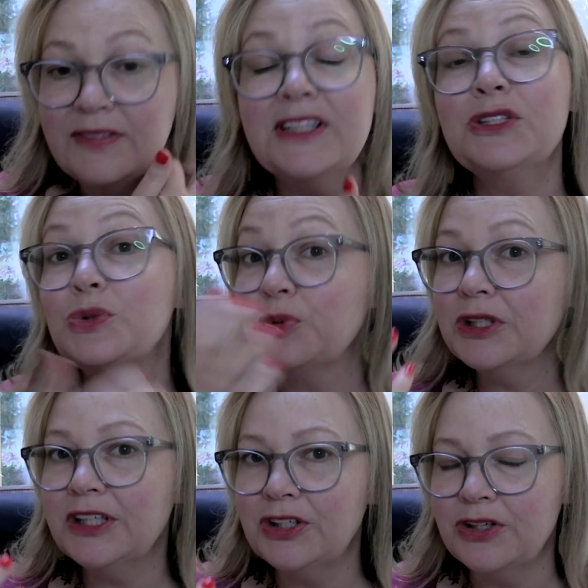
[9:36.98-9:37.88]
this is
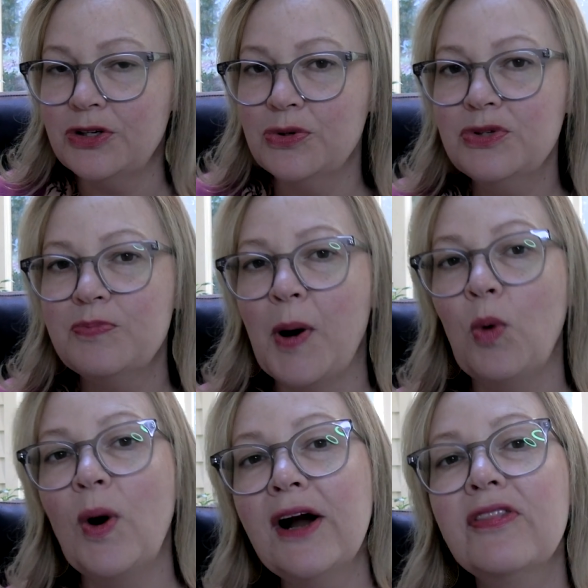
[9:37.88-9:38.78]
really good news.
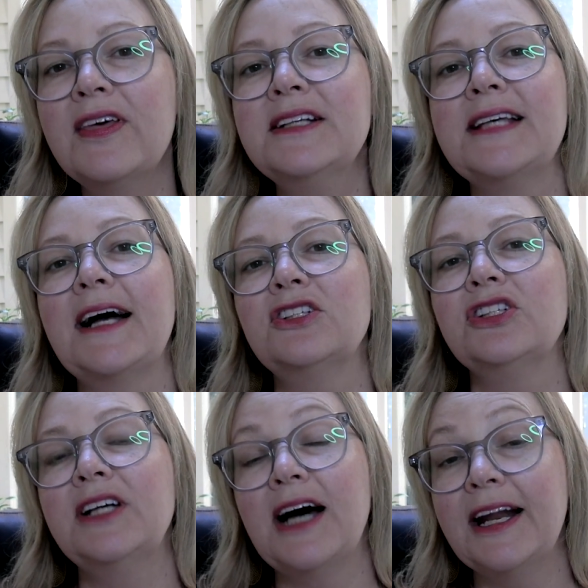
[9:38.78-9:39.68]
But where things
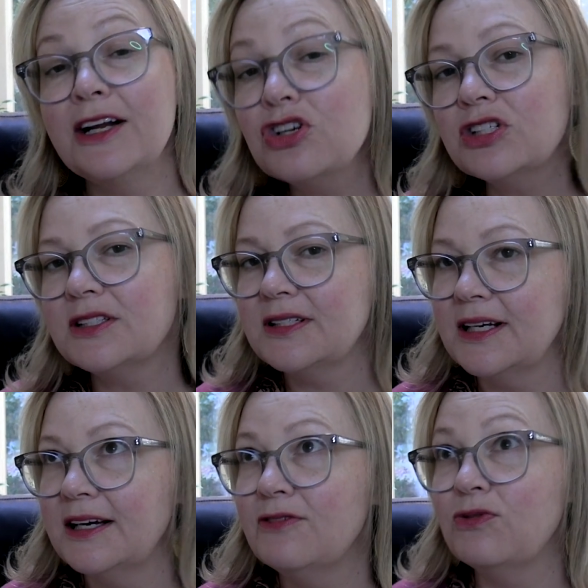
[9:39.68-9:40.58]
actually got
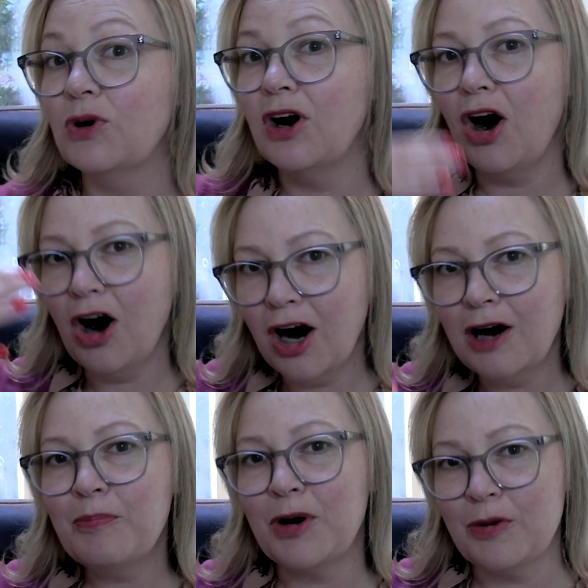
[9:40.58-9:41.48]
interesting for
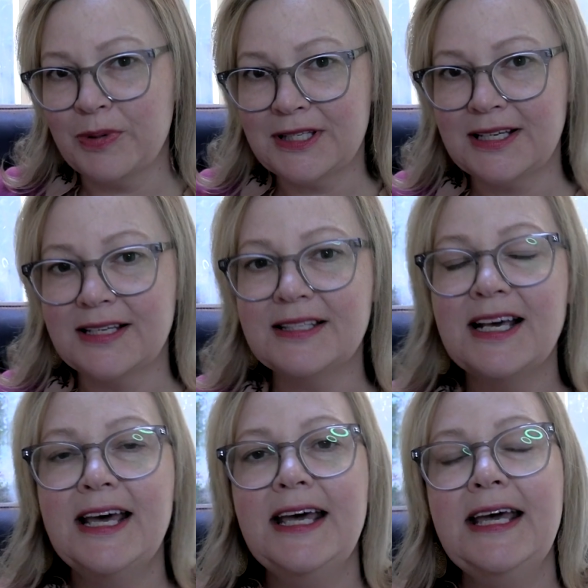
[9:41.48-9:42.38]
our purposes
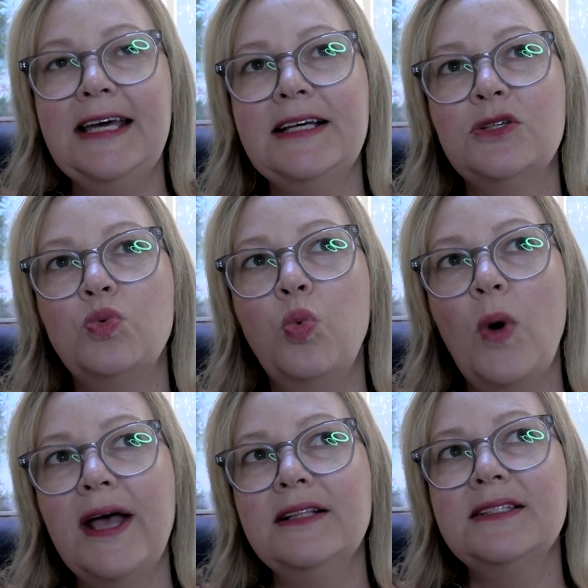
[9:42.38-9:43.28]
is
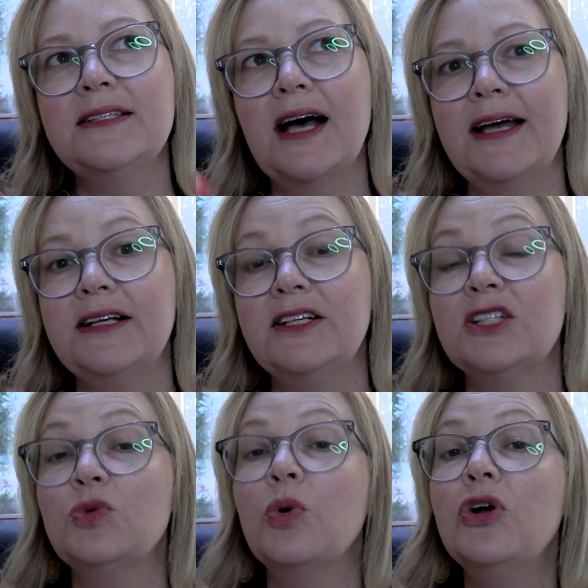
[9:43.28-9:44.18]
when
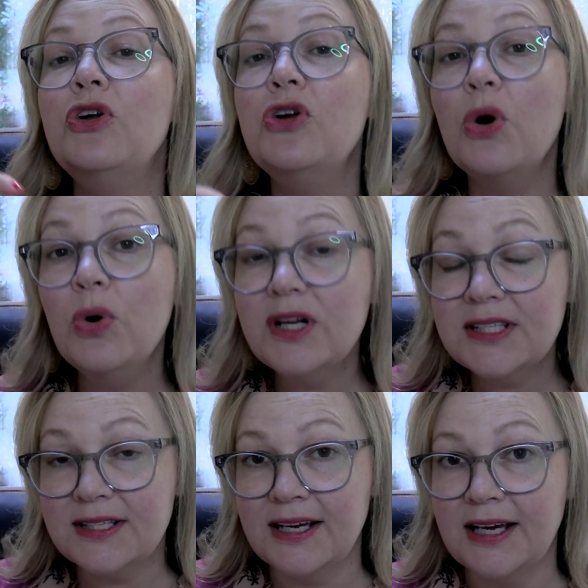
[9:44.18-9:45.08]
scientists were
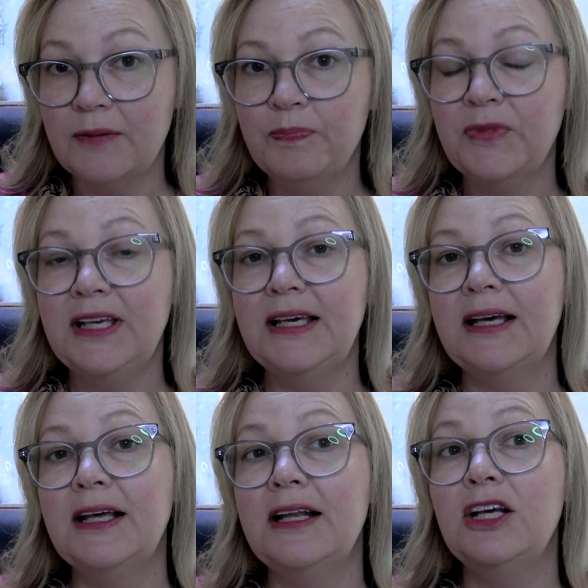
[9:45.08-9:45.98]
noticing
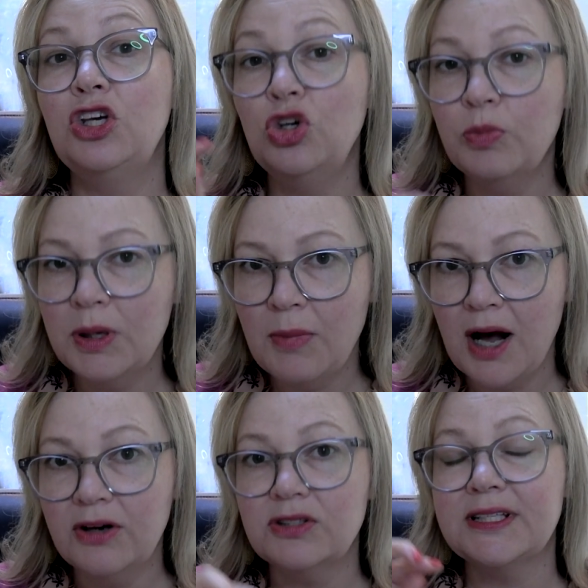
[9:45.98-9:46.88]
in human
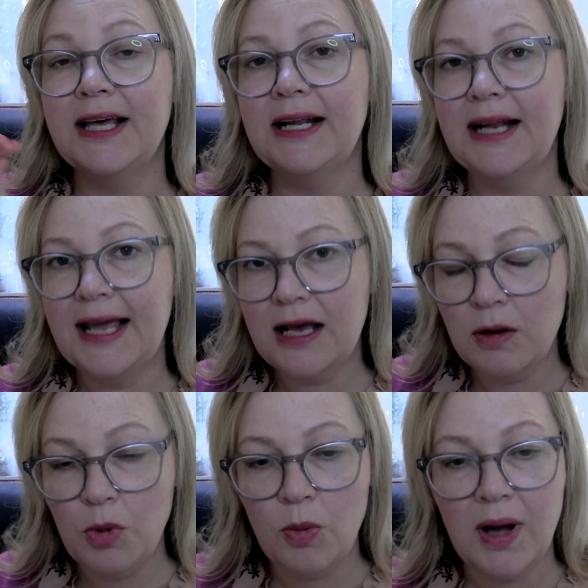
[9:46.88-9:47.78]
models and in
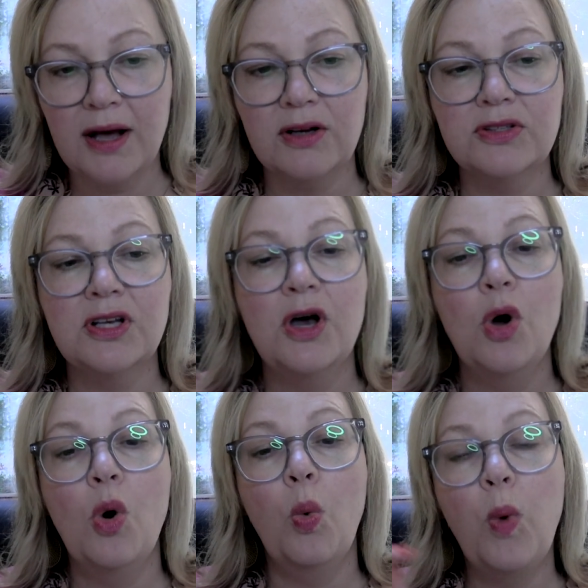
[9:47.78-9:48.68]
animal models
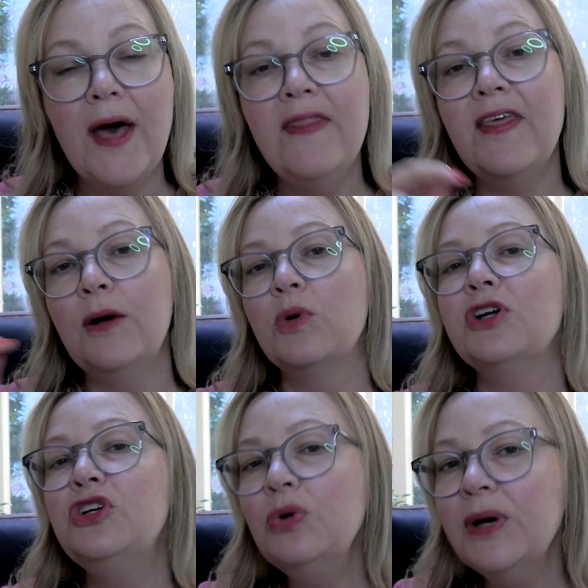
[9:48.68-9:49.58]
when they
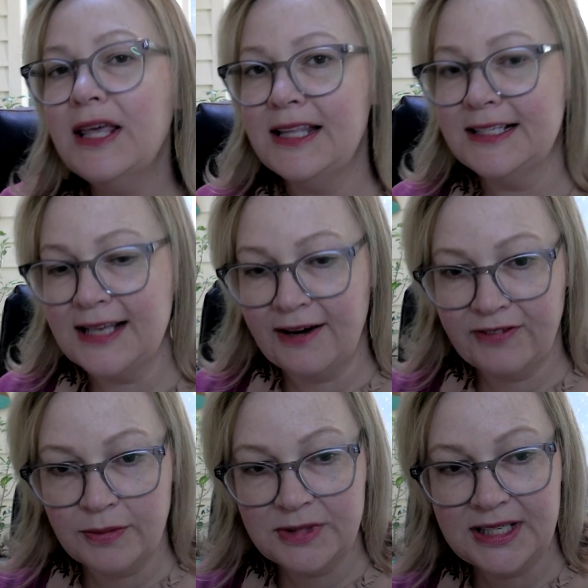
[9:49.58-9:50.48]
were doing these
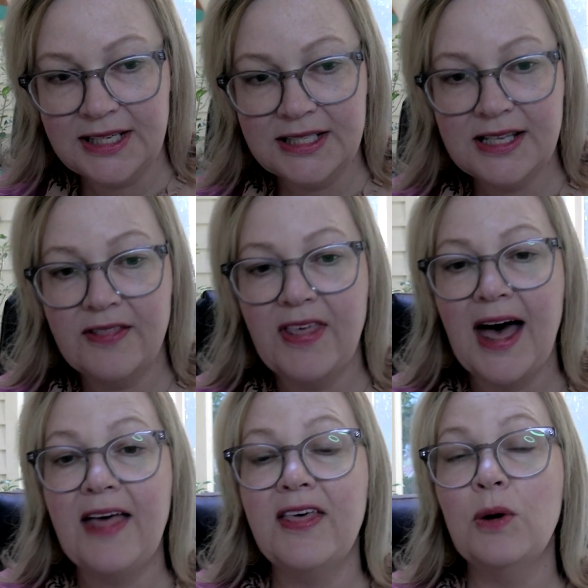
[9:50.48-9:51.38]
FMTs
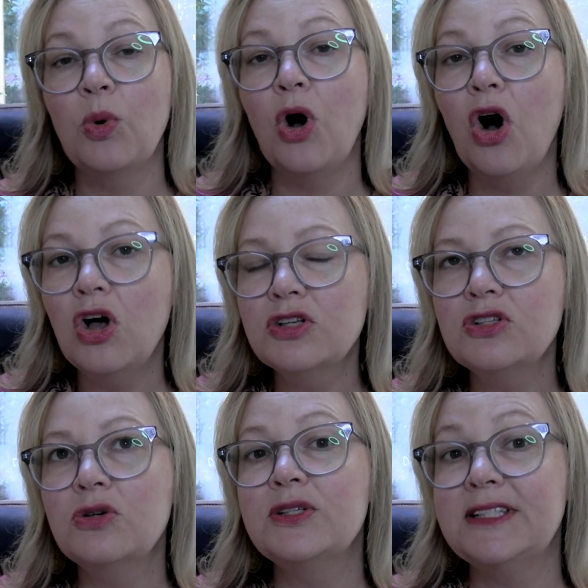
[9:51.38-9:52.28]
that they were
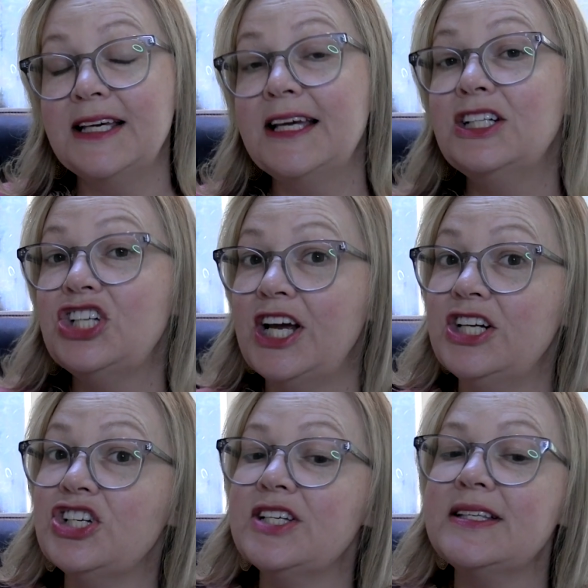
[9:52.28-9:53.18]
also seeing
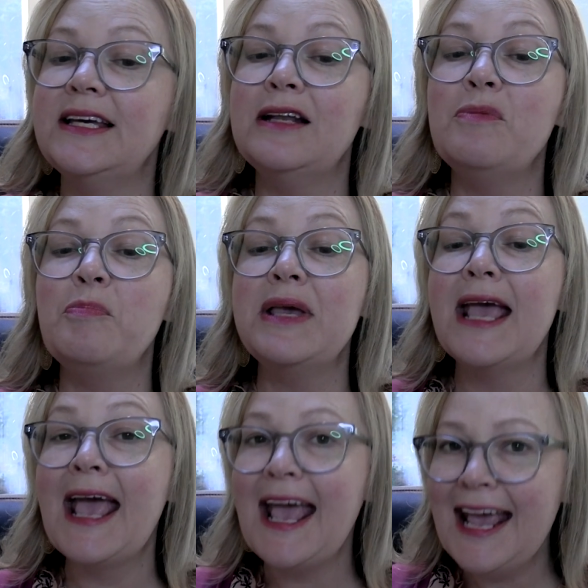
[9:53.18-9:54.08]
changes in
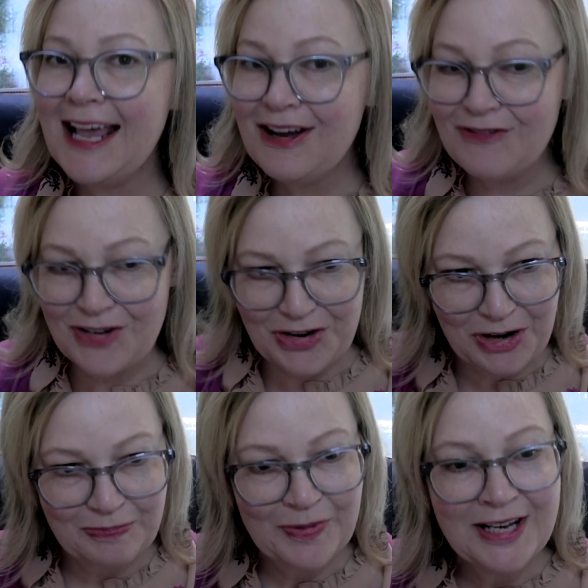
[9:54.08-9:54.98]

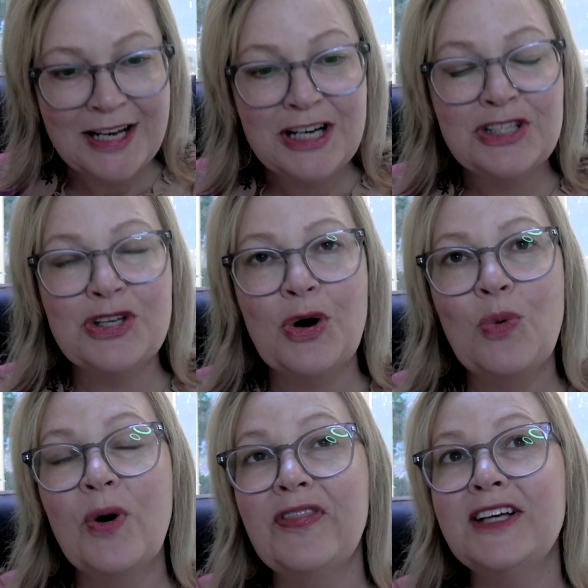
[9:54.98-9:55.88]
behavior.
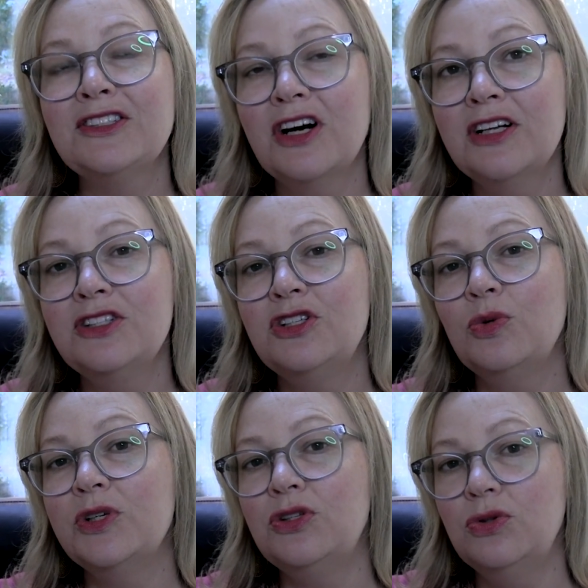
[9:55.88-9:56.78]
So, what they started to
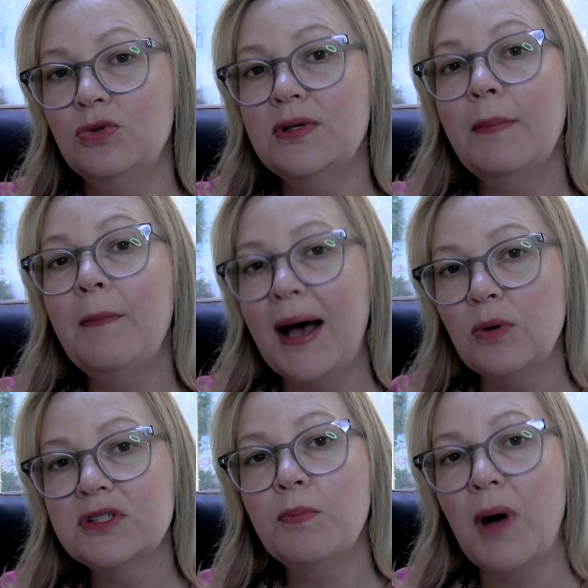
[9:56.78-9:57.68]
do was use a
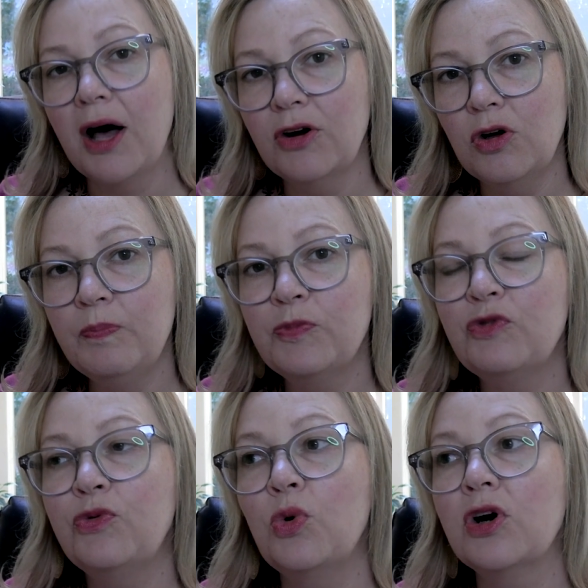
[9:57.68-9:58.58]
mouse model
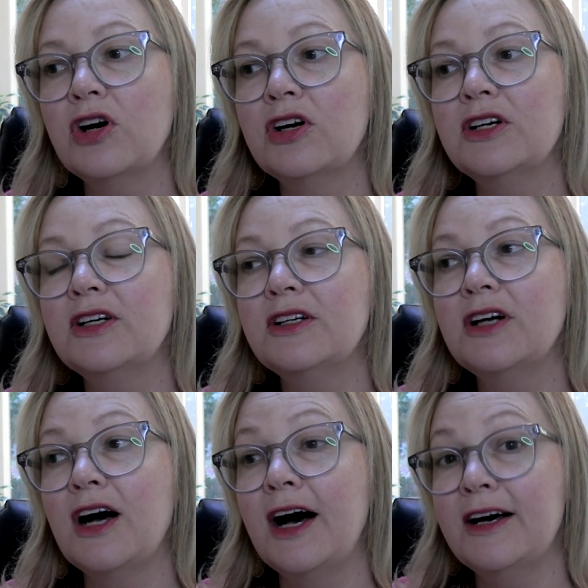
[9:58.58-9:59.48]
for
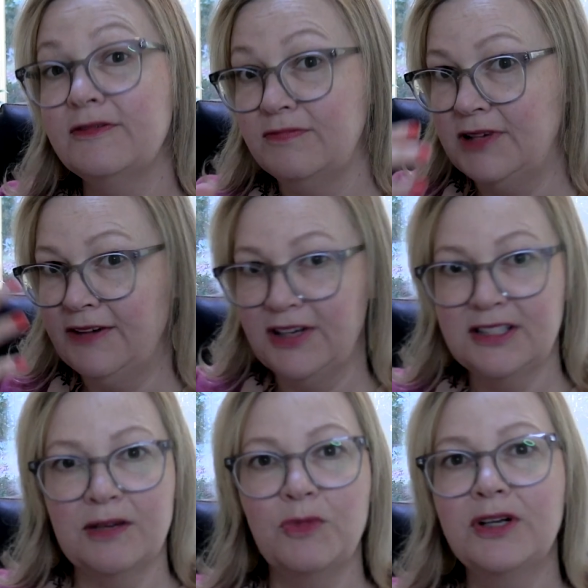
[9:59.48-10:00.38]
uh, giving
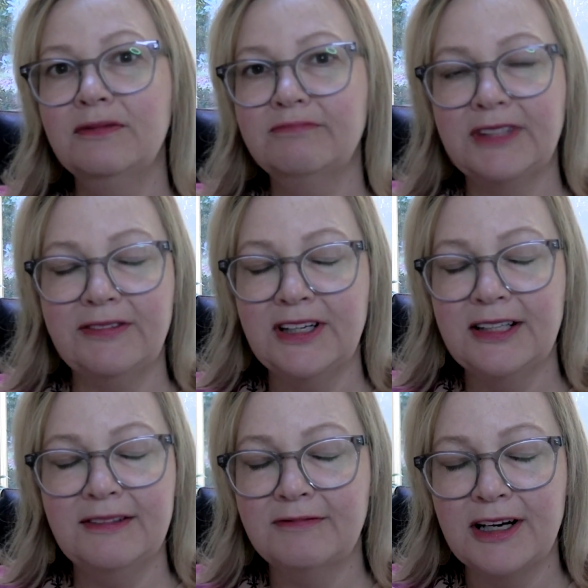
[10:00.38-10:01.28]
someone, giving
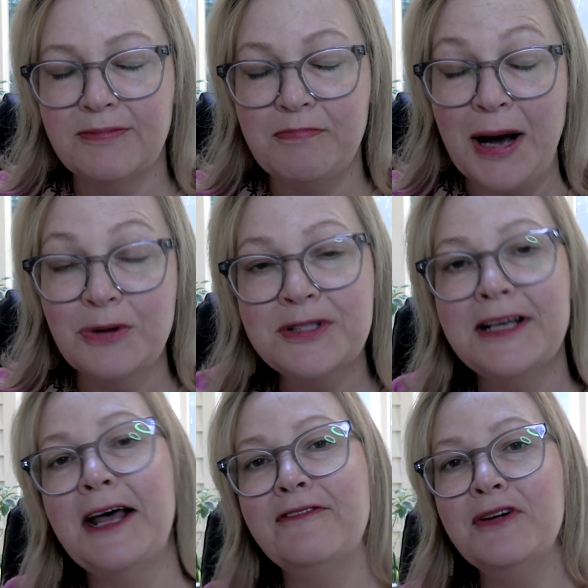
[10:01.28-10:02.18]
a, a, mouse
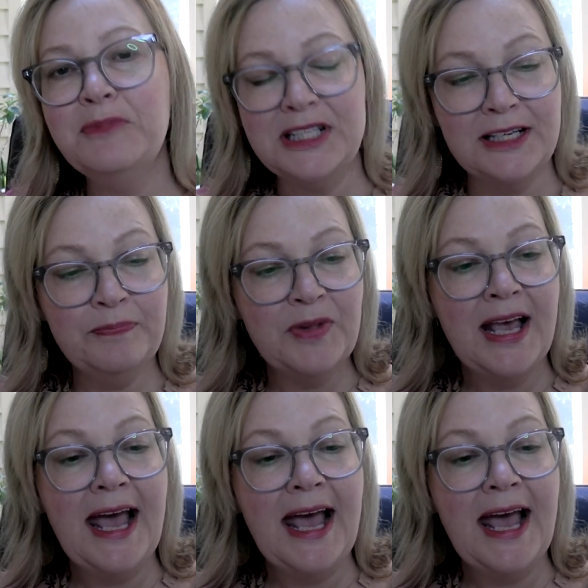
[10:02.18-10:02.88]
an FMT.